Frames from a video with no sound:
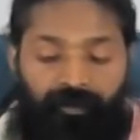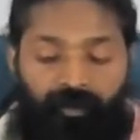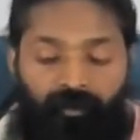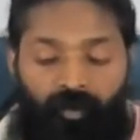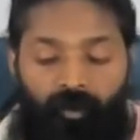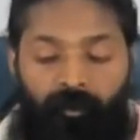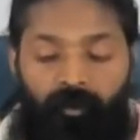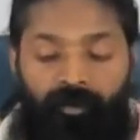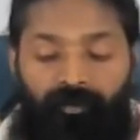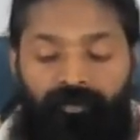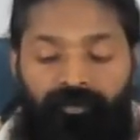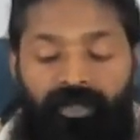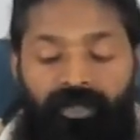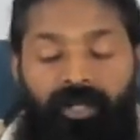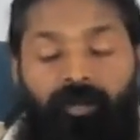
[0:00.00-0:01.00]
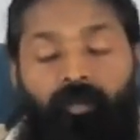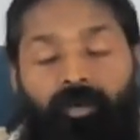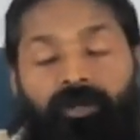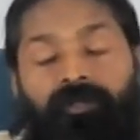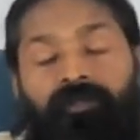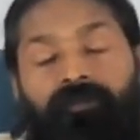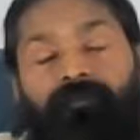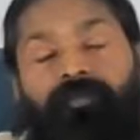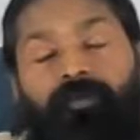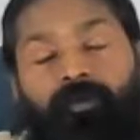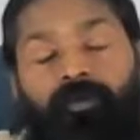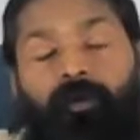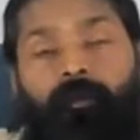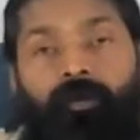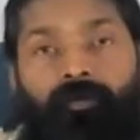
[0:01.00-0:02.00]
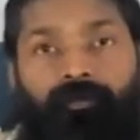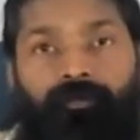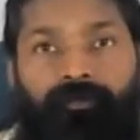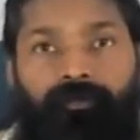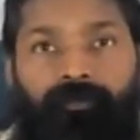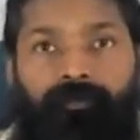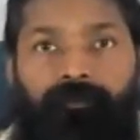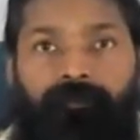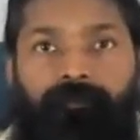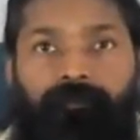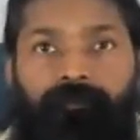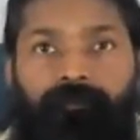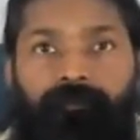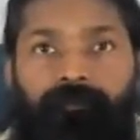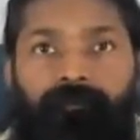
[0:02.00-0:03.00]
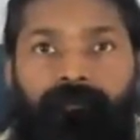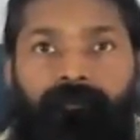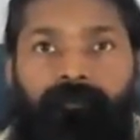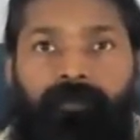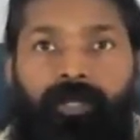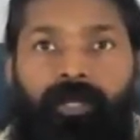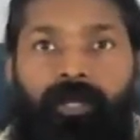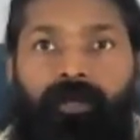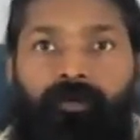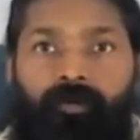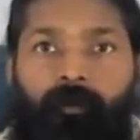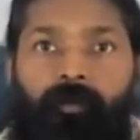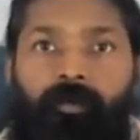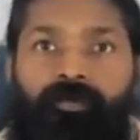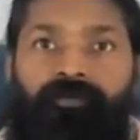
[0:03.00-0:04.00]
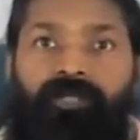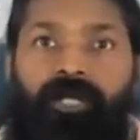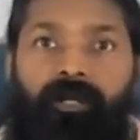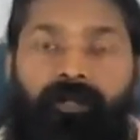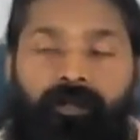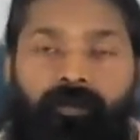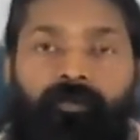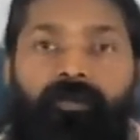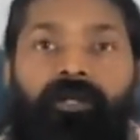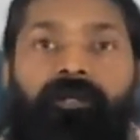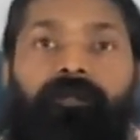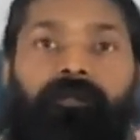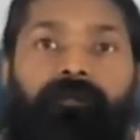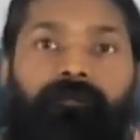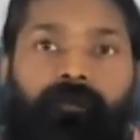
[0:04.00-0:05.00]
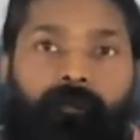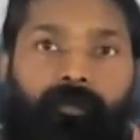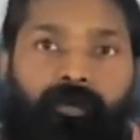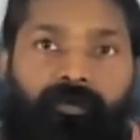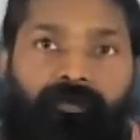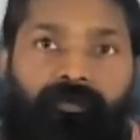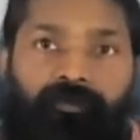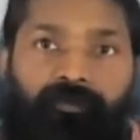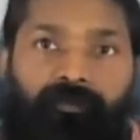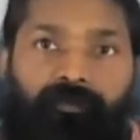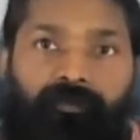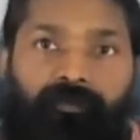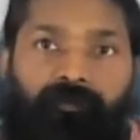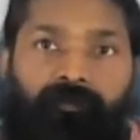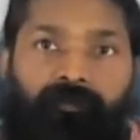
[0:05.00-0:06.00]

Robots are working for robots, and robots are regulating robots.